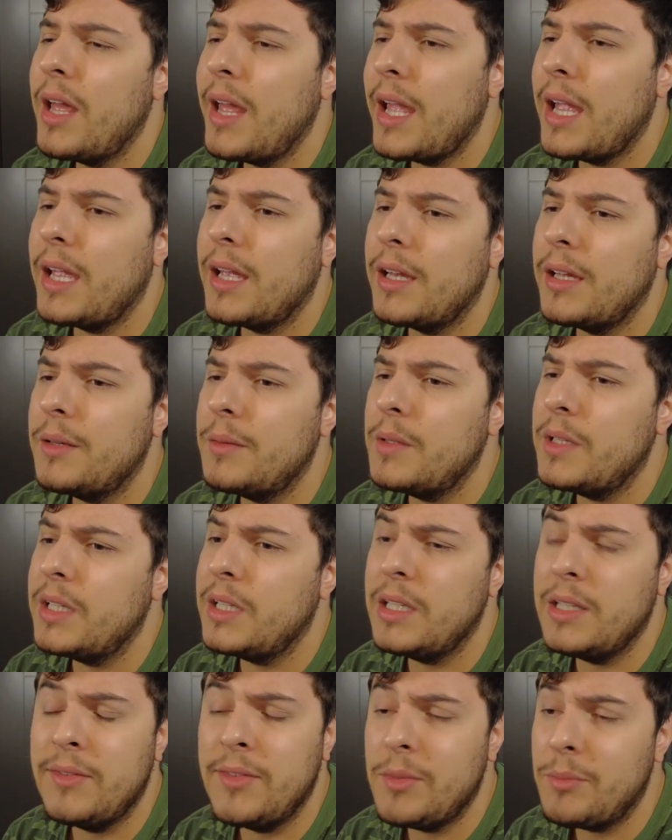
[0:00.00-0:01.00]
And
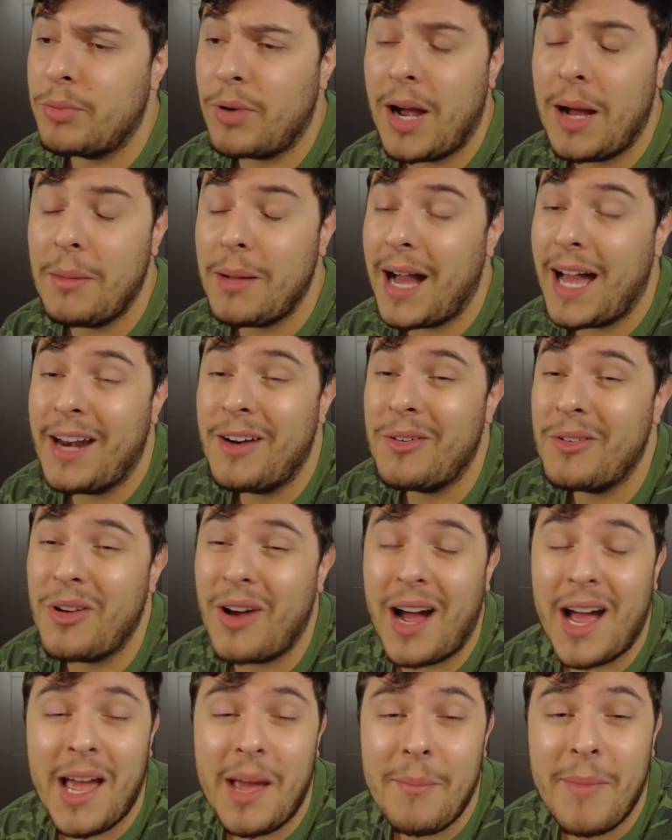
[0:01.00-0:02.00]
even probably, I don't know,
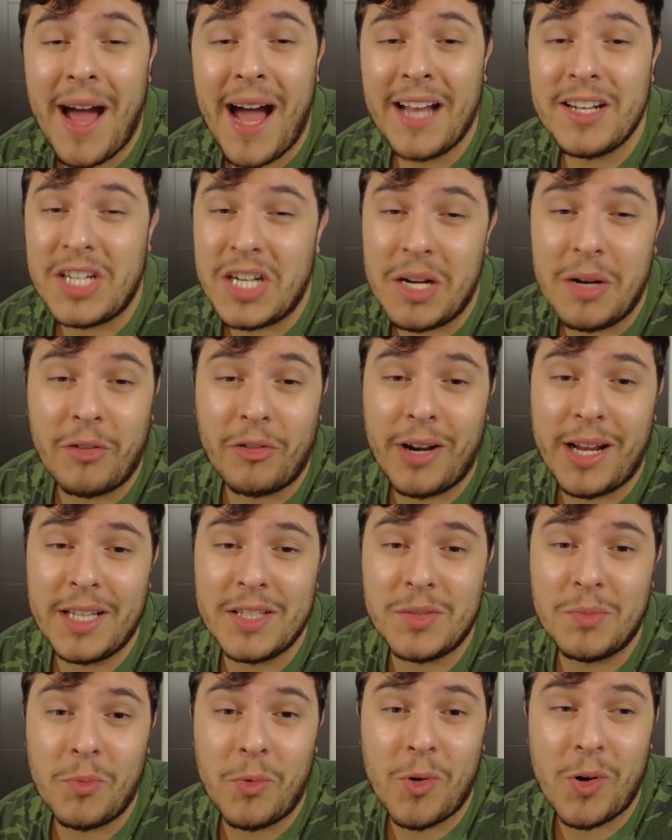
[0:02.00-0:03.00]
I imagine it
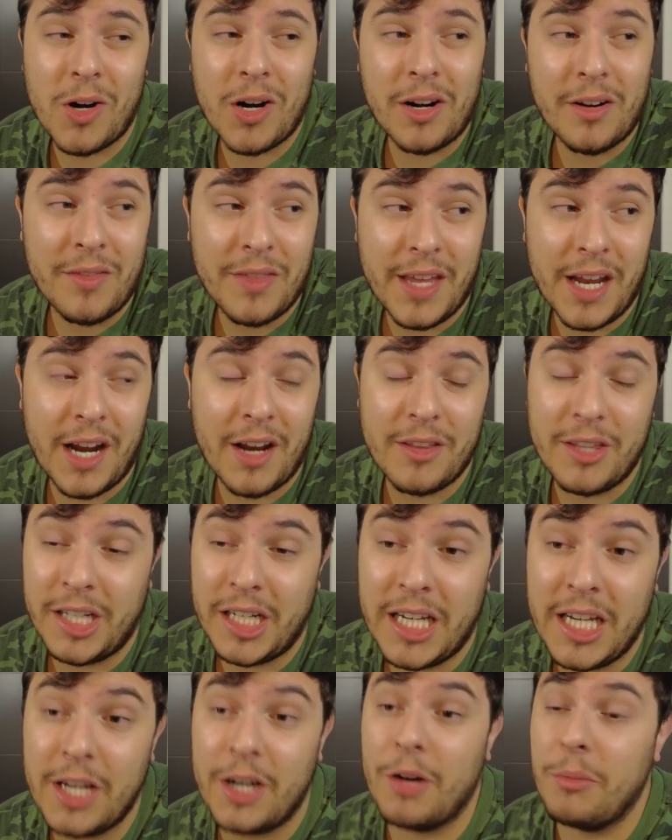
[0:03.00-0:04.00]
rains more there than
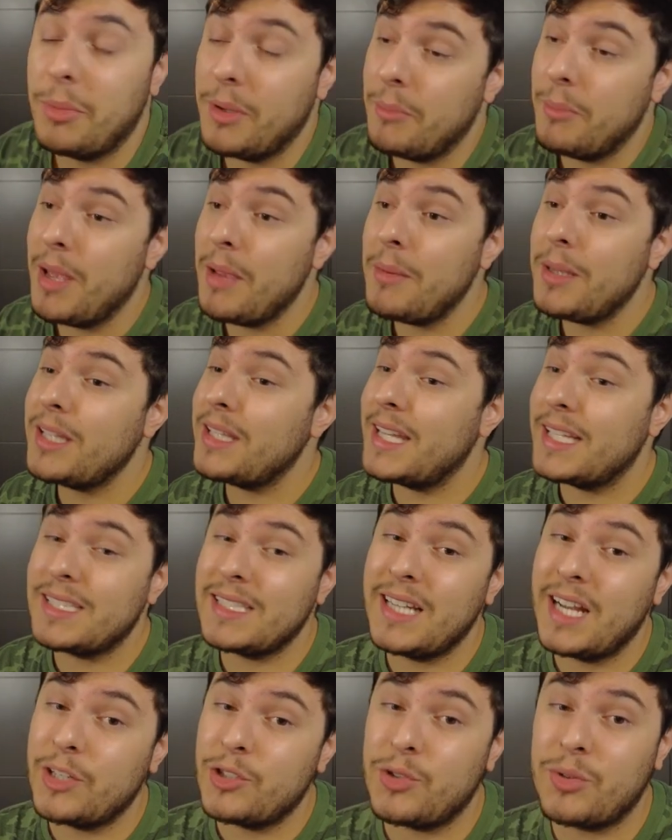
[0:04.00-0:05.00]
here, but maybe
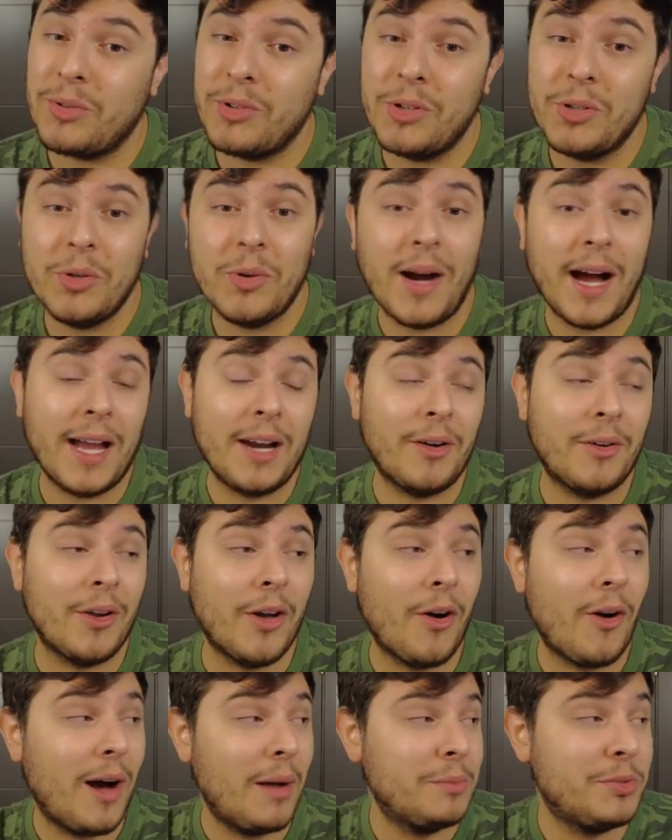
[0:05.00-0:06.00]
that's not true. I don't
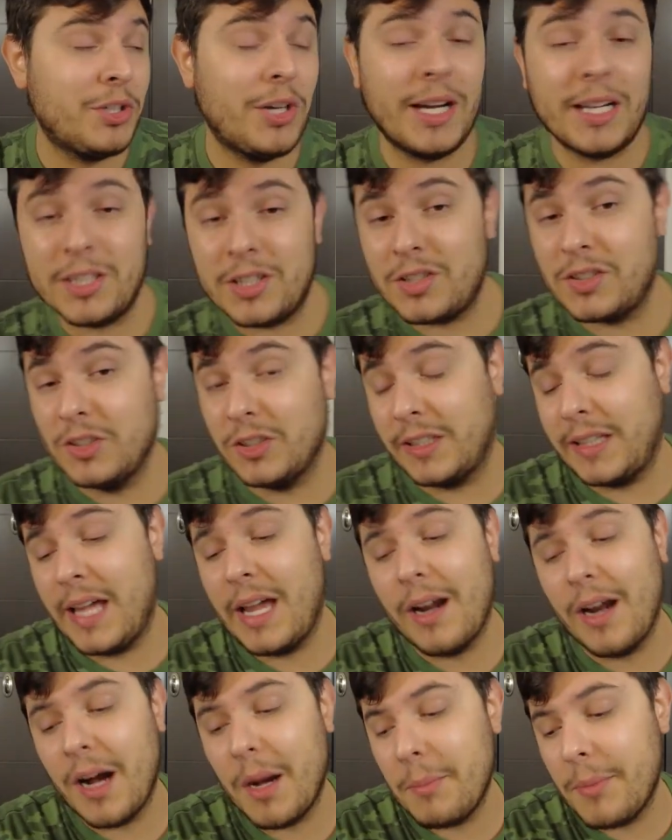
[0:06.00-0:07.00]
know. I'm sure I could just look
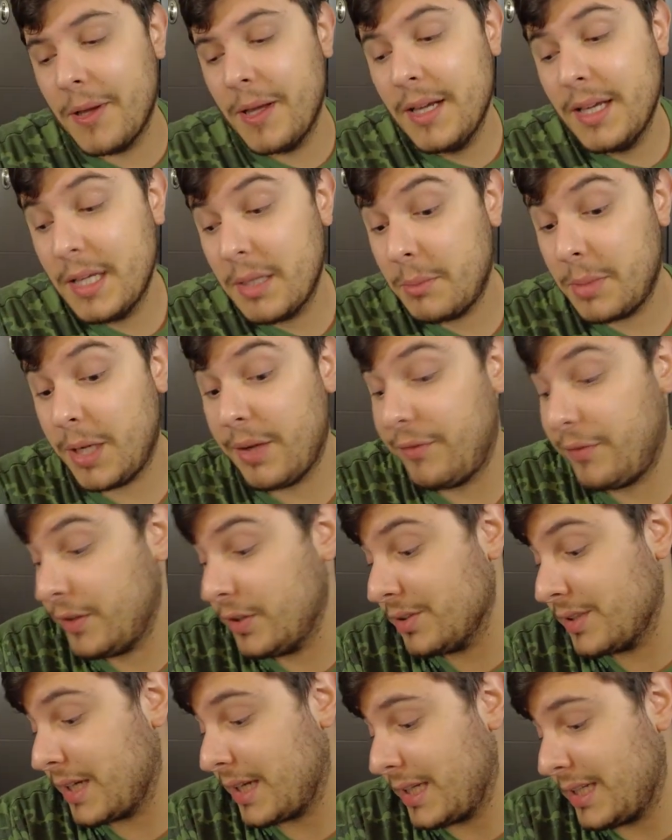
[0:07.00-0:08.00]
that up, but it
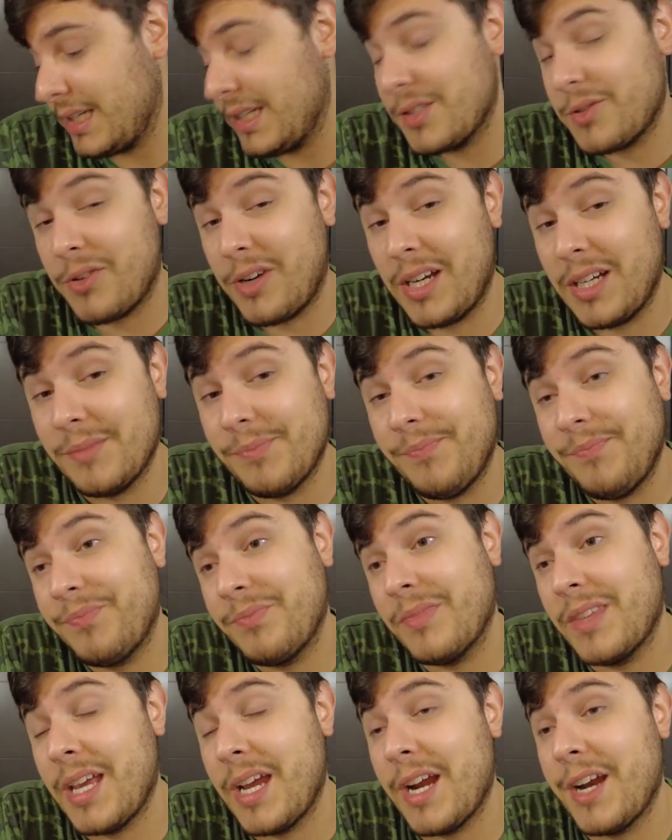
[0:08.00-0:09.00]
feels like it does rain
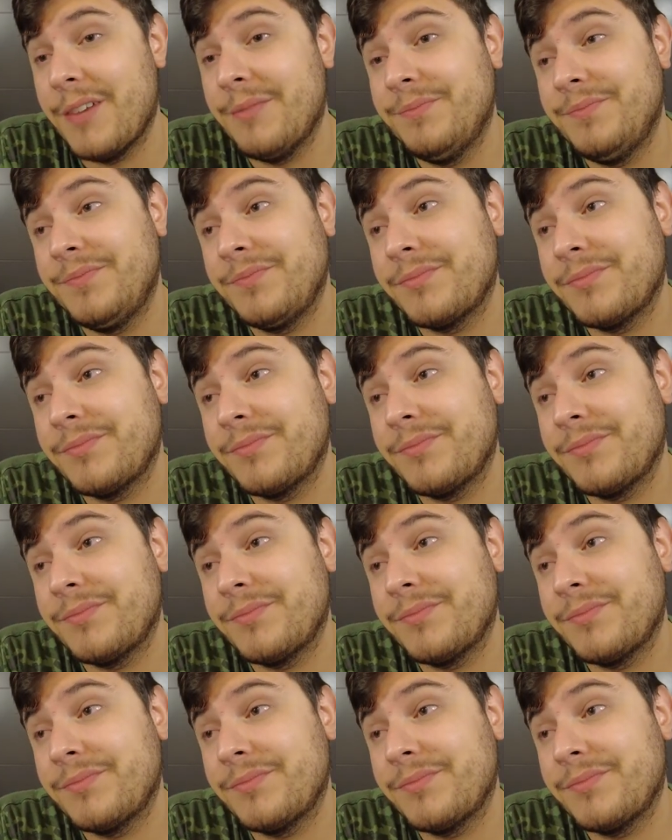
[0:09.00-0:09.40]
there.